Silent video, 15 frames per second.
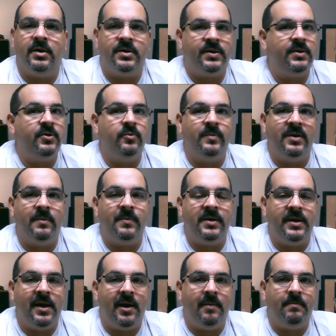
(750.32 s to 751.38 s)
shoot me a
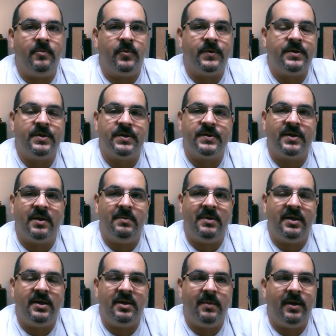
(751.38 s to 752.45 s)
PM or just send
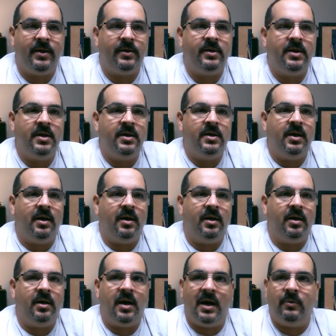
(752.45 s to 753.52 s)
me an email.
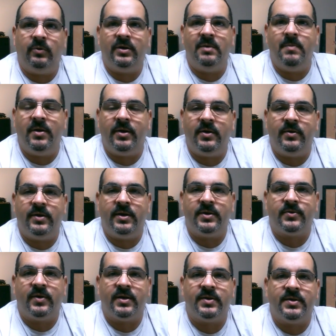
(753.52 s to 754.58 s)
I will email you the
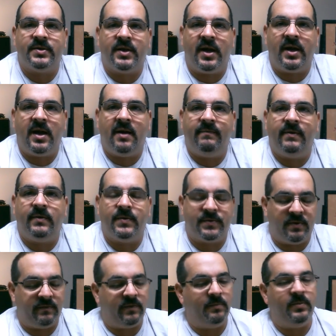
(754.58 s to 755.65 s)
instructions that I have. It goes
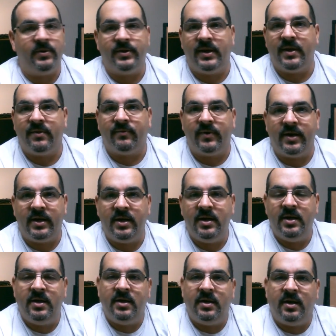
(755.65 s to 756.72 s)
over building 3,
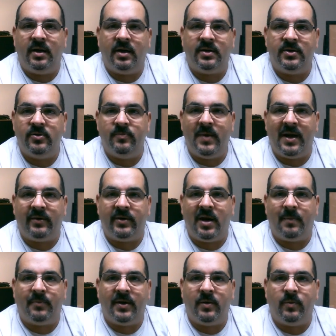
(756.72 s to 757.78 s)
2 battery
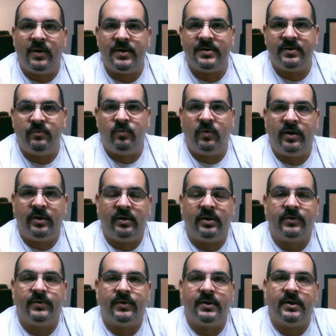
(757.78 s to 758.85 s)
operated ones and 1
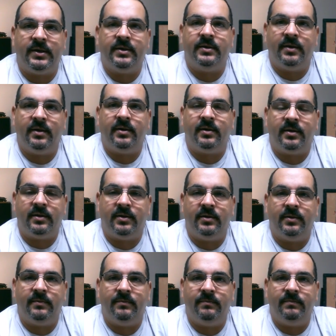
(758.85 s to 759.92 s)
electric,
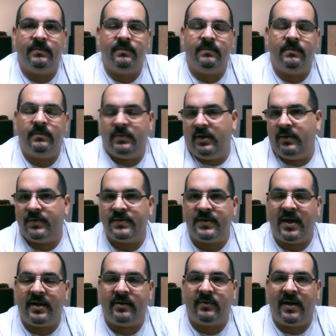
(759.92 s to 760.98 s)

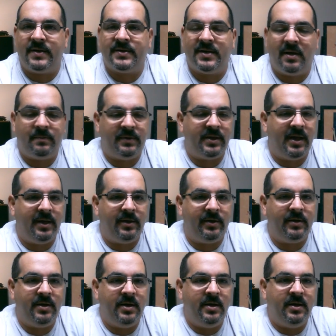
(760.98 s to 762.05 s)
static grass applicator.